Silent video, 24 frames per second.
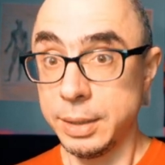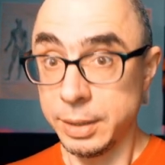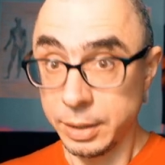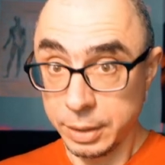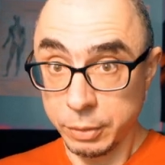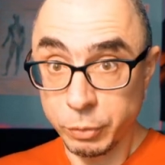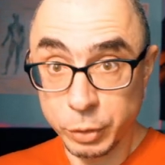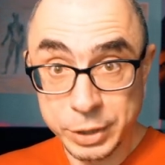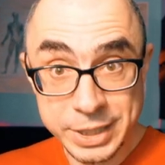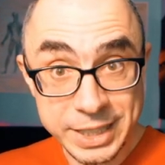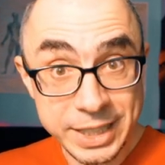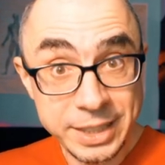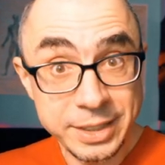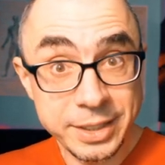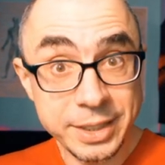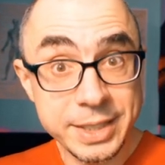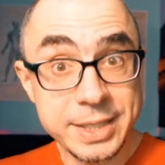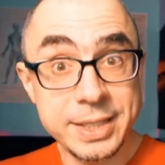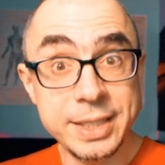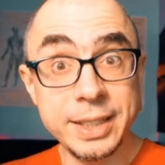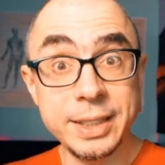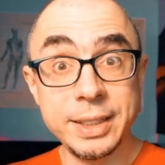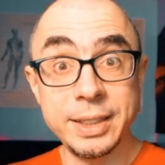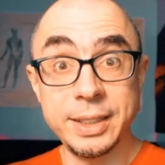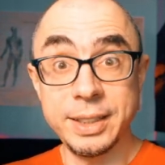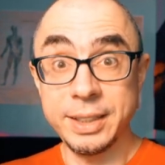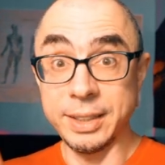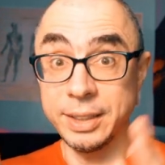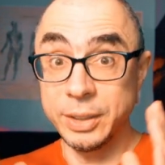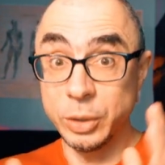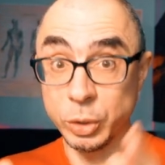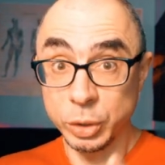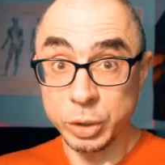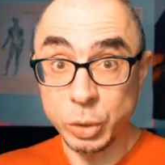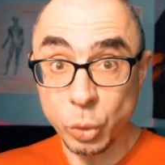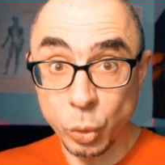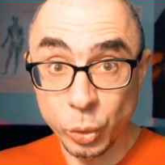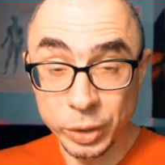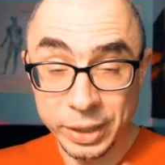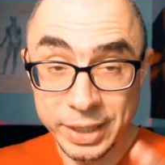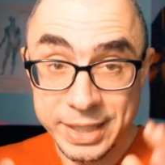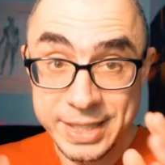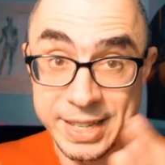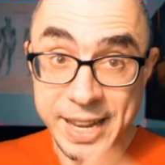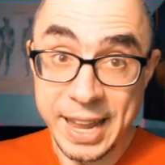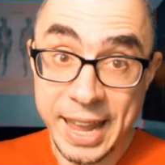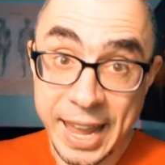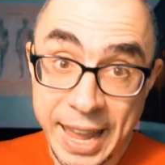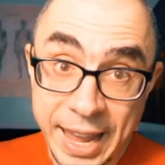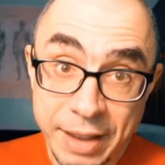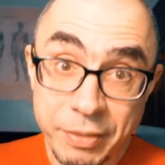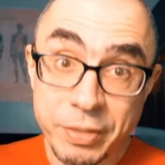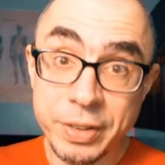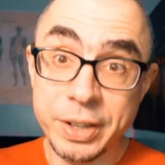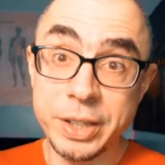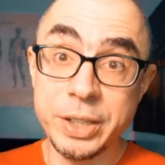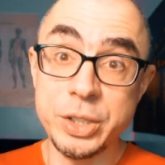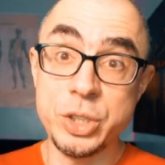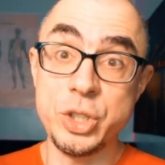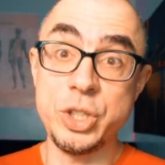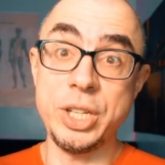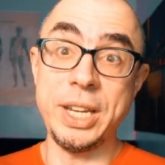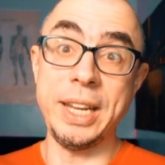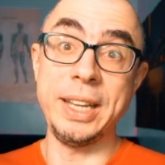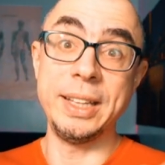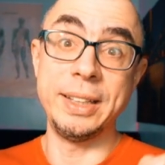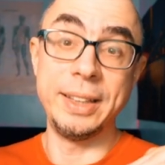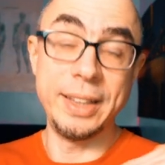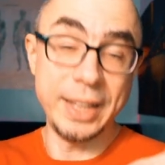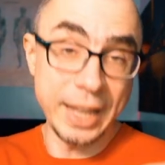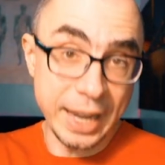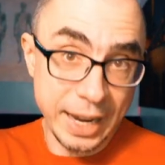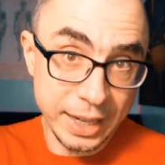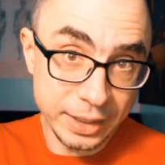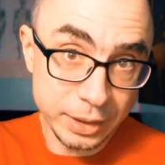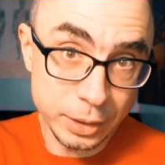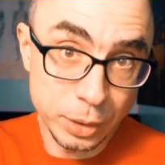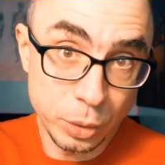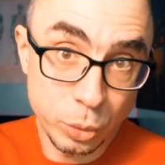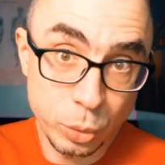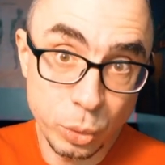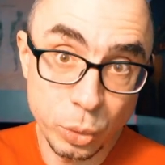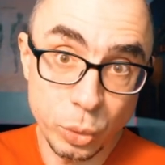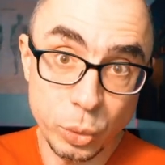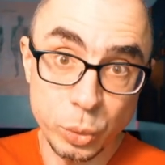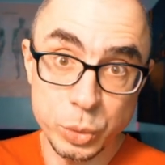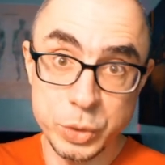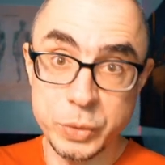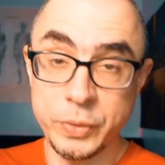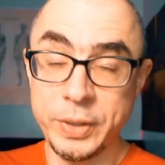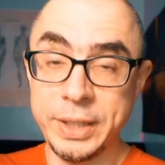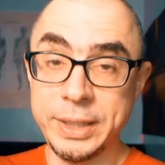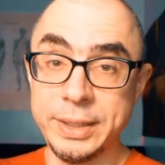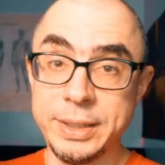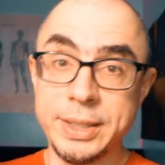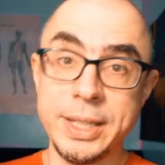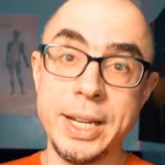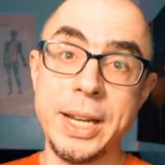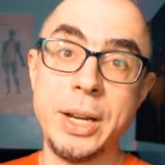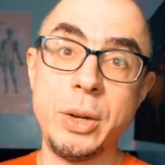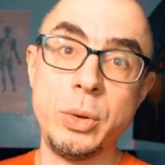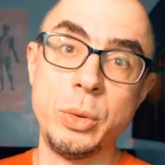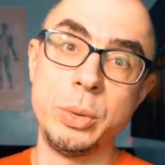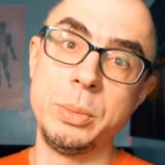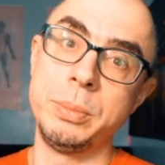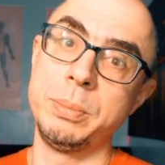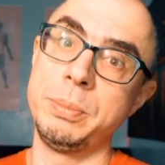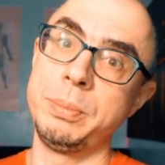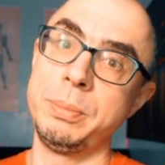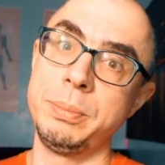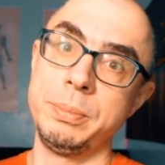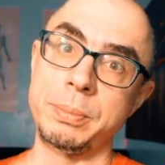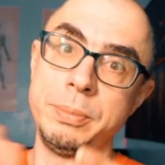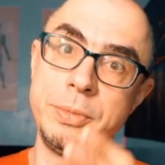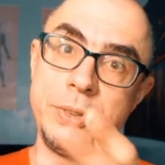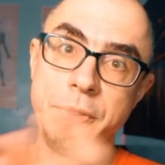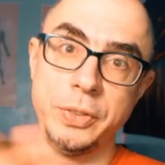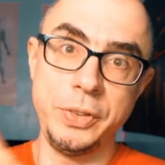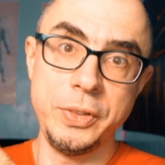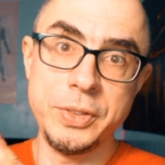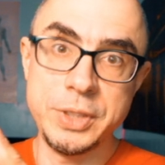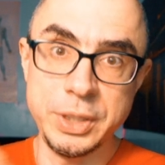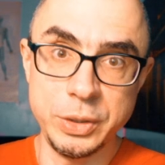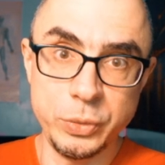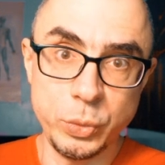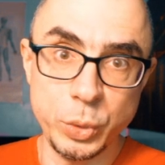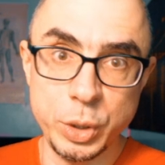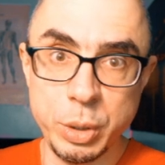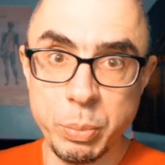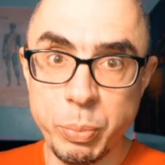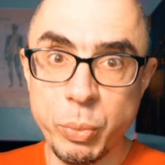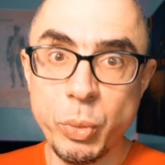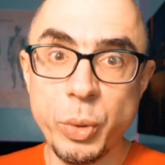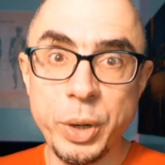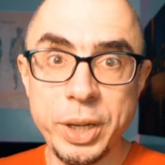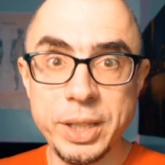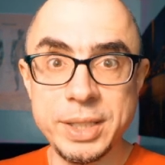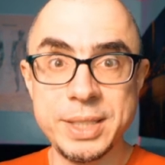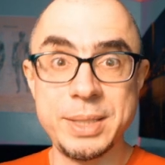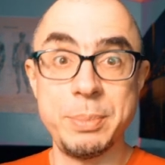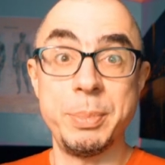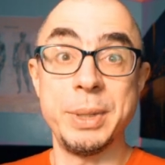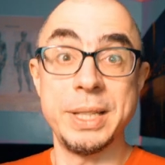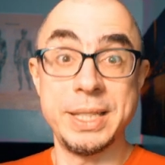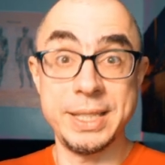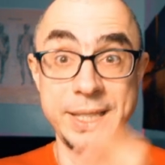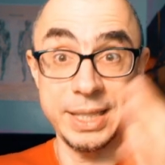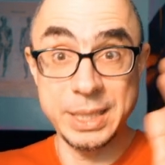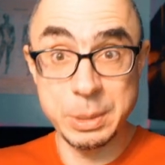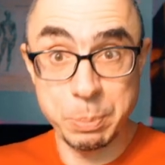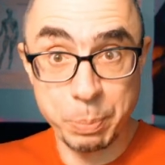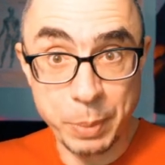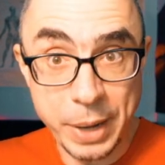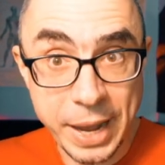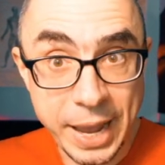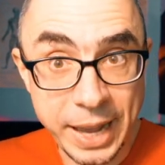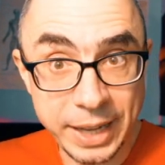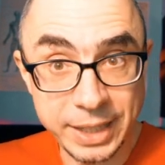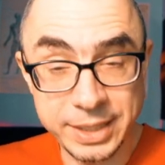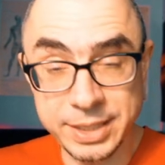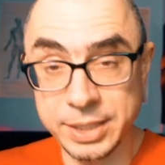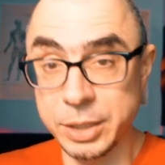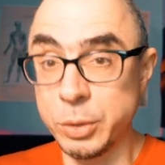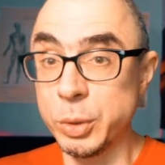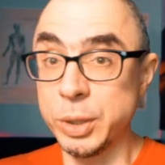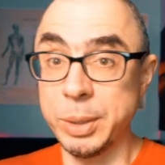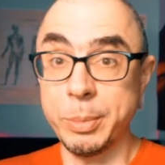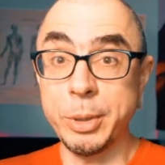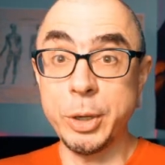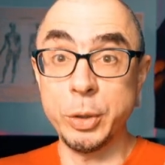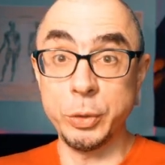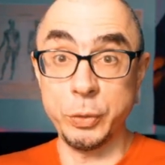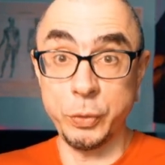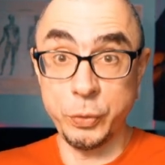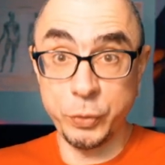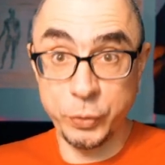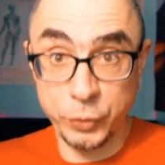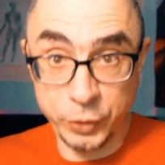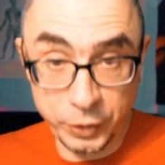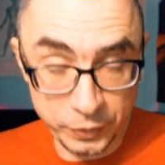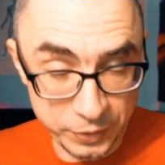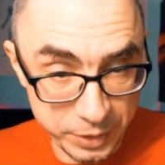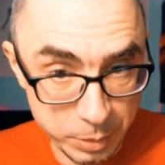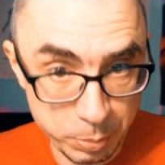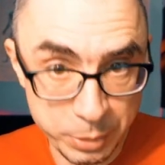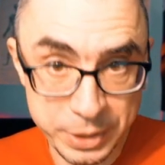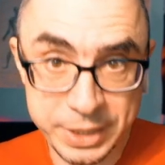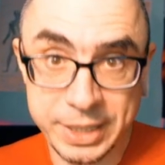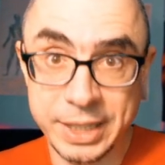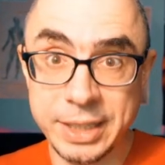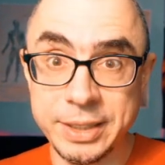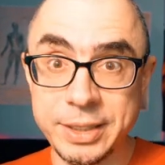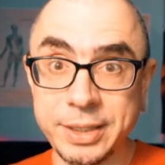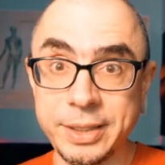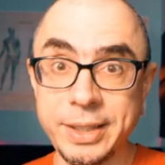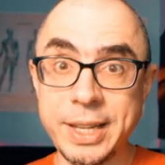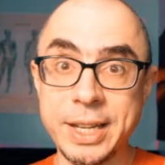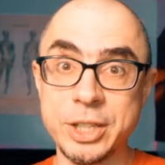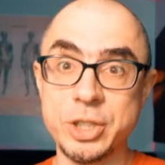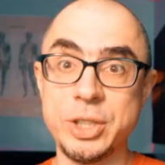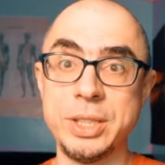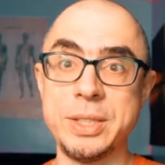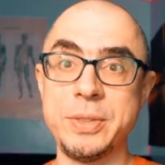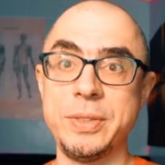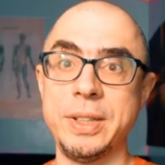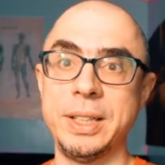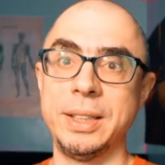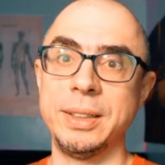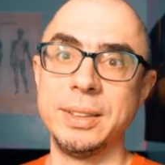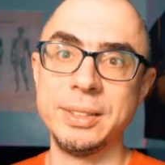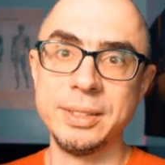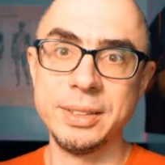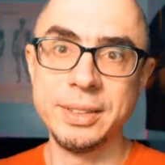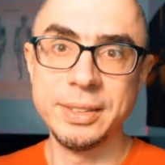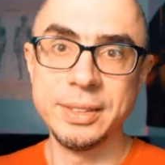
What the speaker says: What's interesting, not only the average and night glucose went down 15-20 points, but the spikes got about 50% reduction as well.